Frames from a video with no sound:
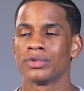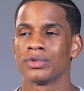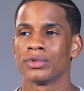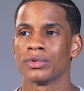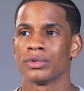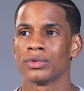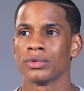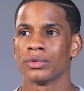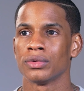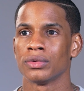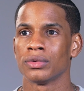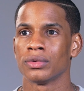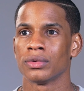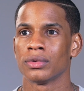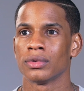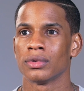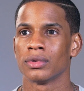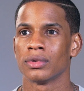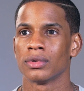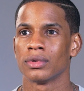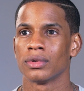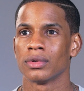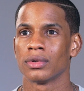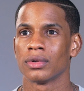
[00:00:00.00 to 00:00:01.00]
to,
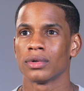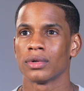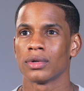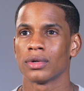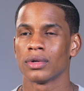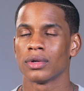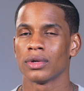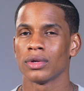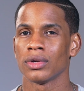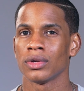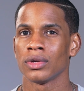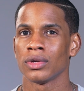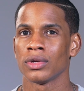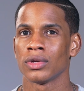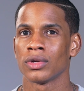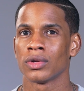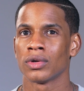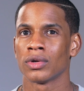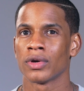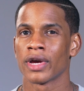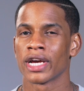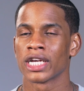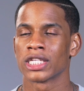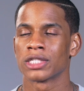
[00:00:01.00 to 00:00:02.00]

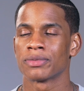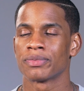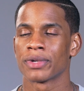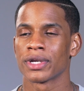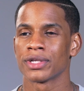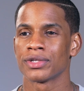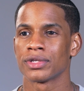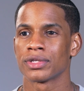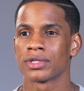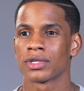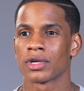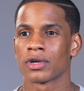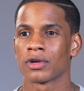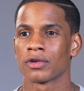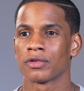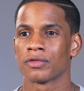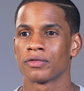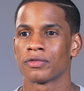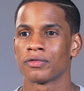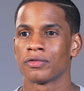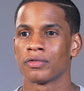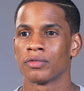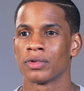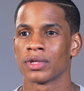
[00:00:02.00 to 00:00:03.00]
express
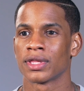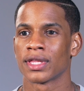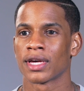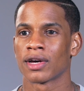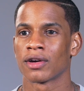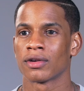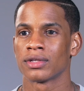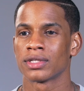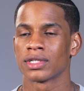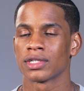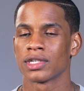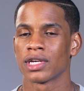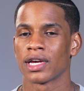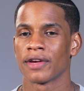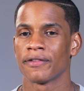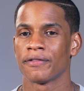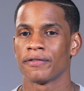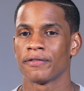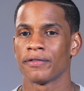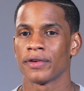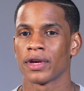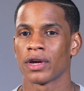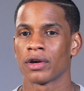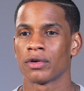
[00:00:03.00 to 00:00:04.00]
yourself without
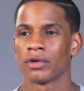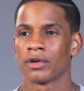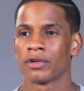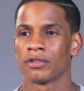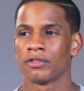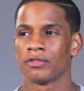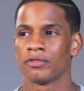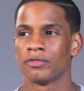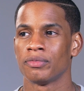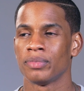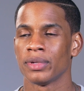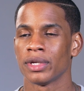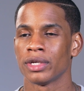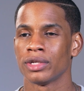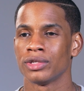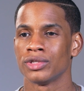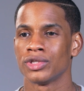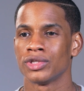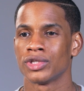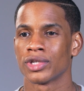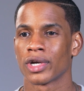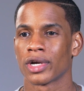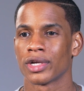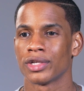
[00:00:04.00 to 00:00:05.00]
fear of
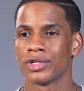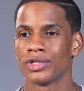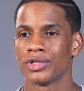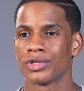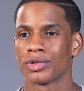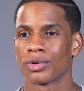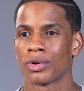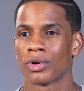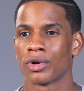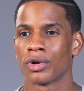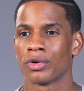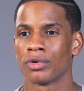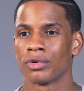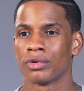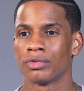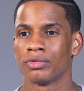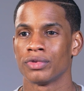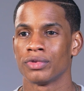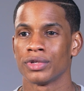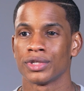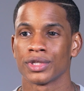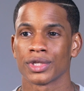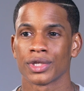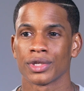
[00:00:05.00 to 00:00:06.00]
being judged or
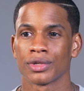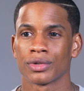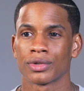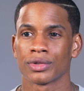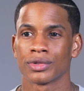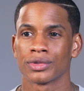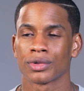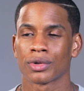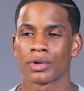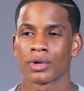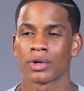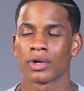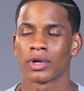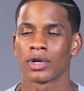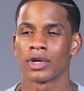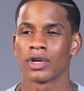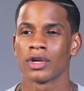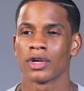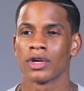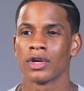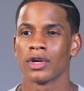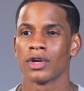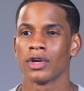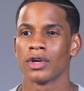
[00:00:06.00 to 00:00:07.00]
ridiculed or
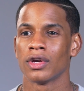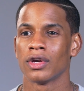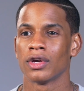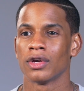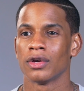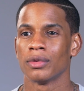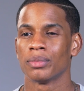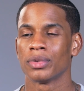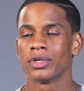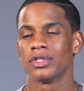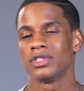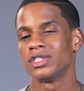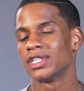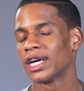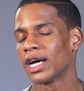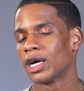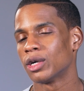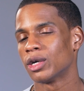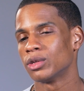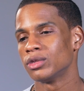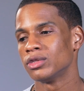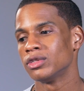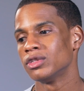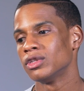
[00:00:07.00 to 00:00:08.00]
put
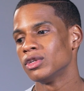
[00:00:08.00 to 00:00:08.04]
down.